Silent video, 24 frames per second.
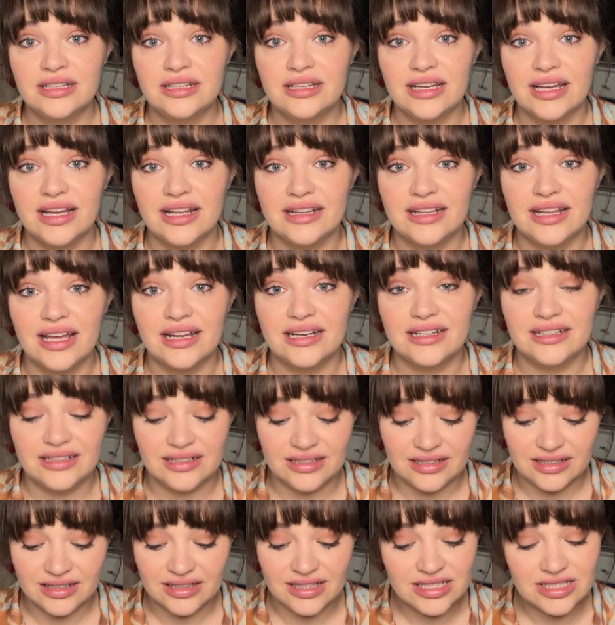And then
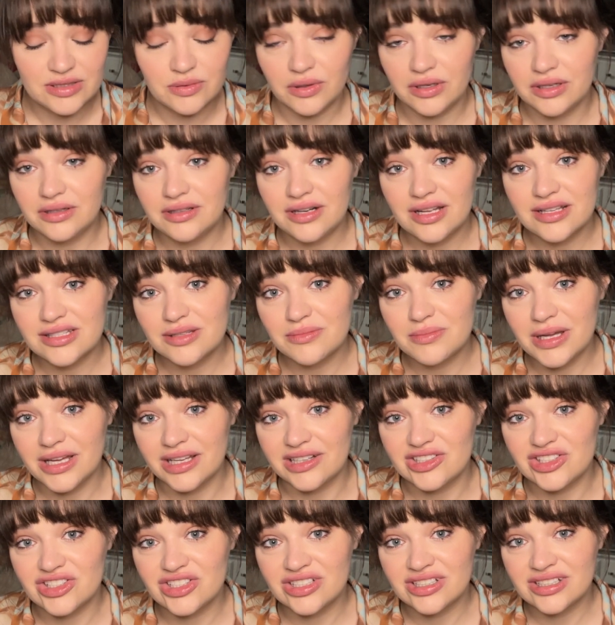this one, not so
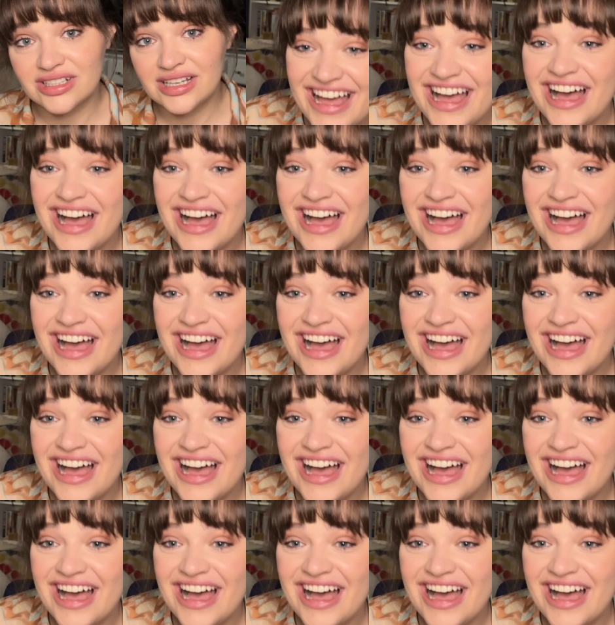much.